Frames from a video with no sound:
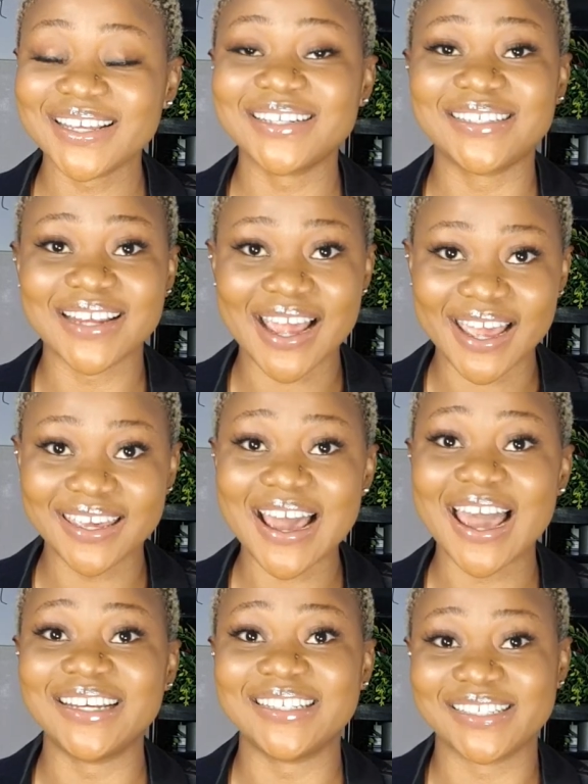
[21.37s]
the day
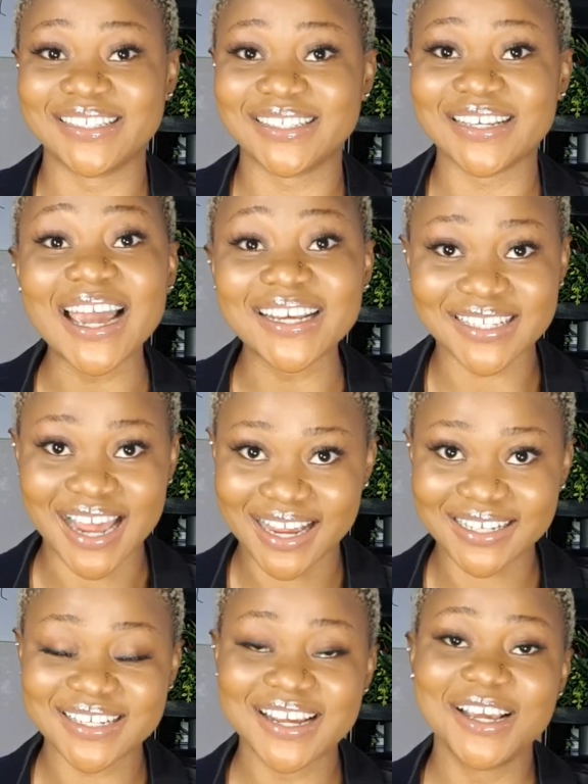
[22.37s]
I
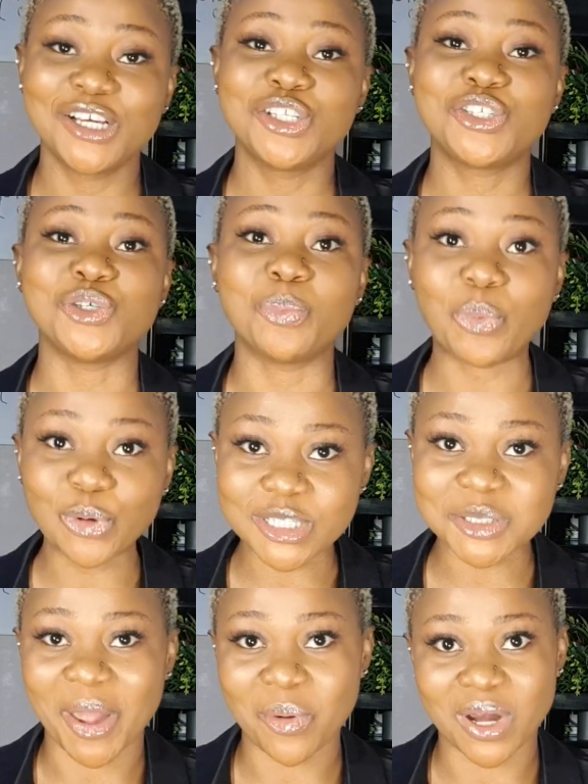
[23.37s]
decided to
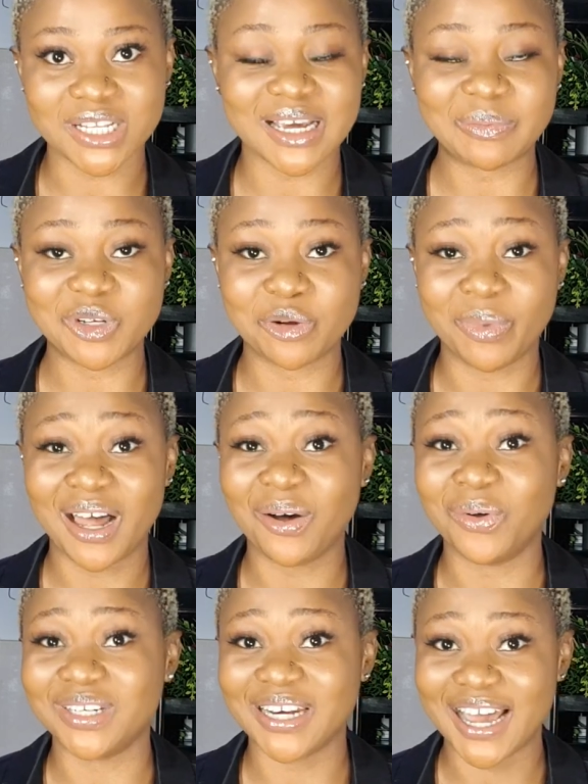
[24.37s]
put my WhatsApp number
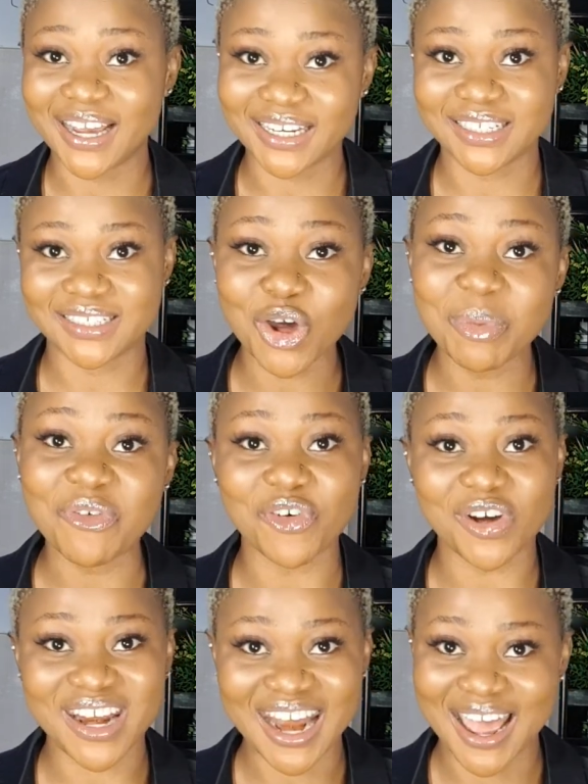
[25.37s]
online. So
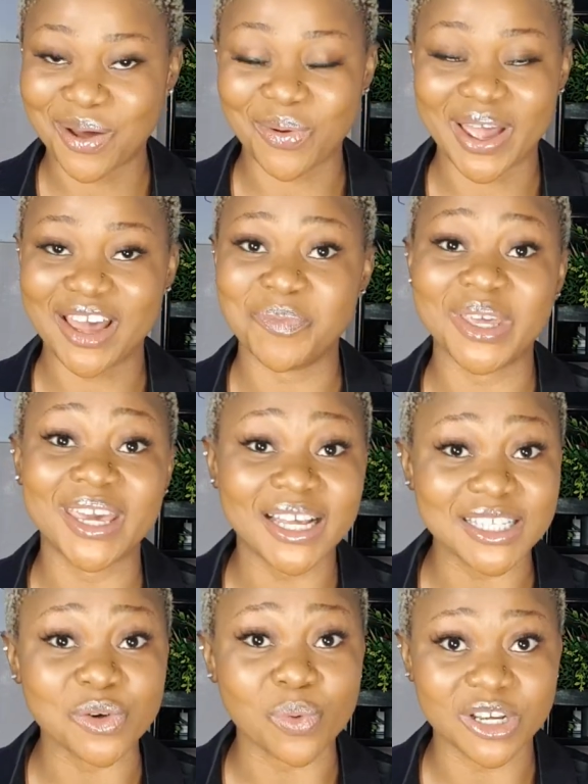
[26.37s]
before now, I have been
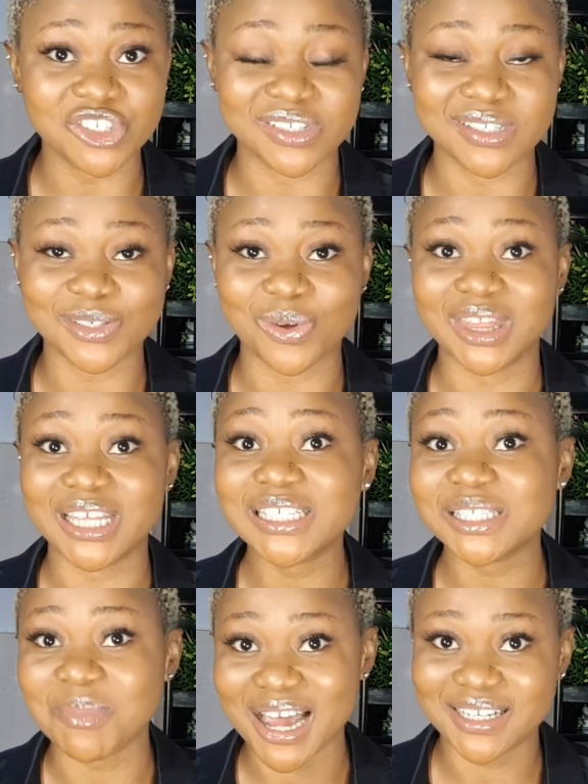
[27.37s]
getting questions on
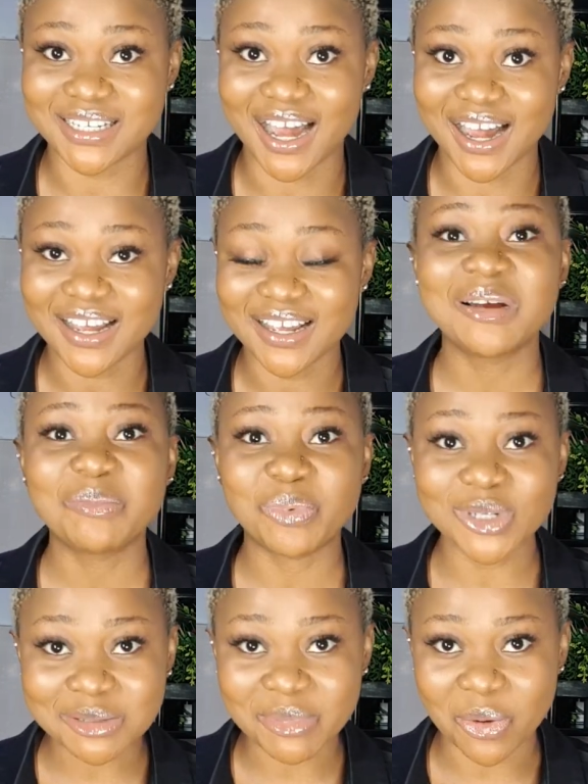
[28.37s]
this matter
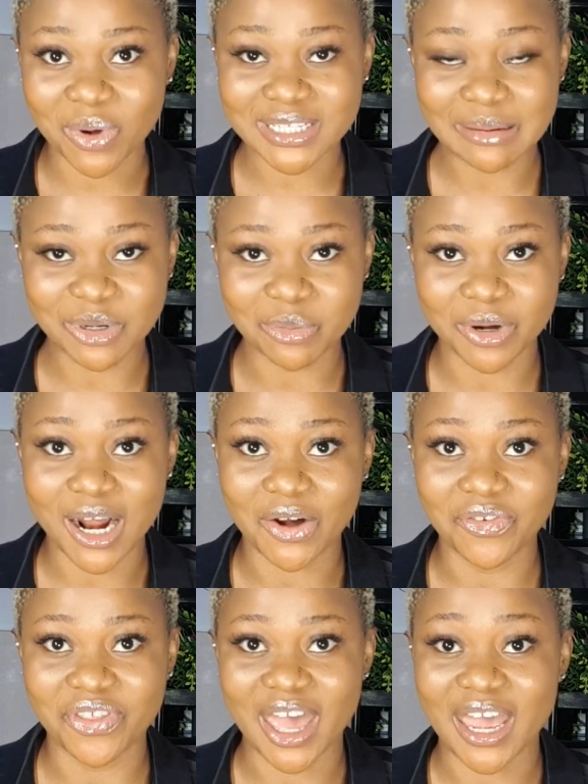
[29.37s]
putting my WhatsApp number
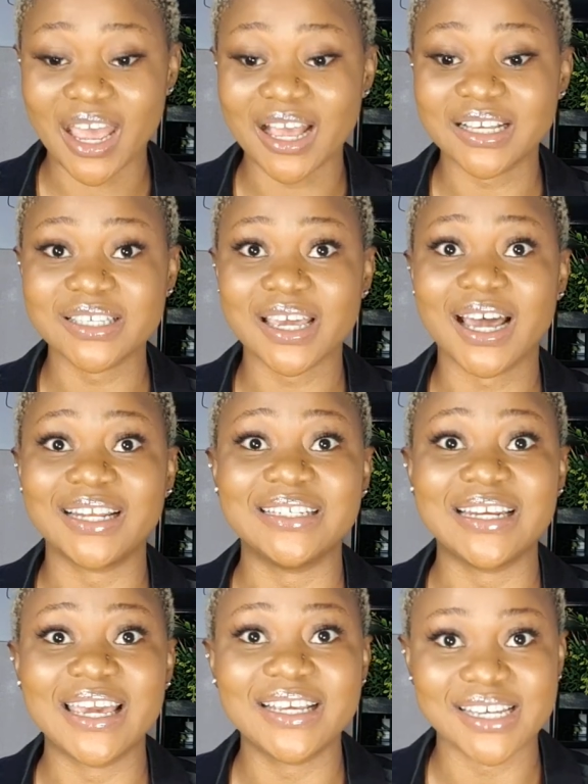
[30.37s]
out there
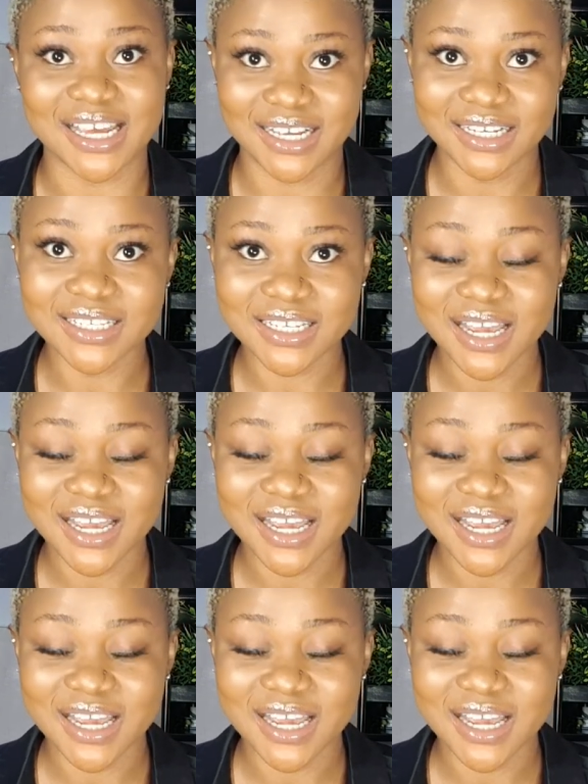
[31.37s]
escalated it.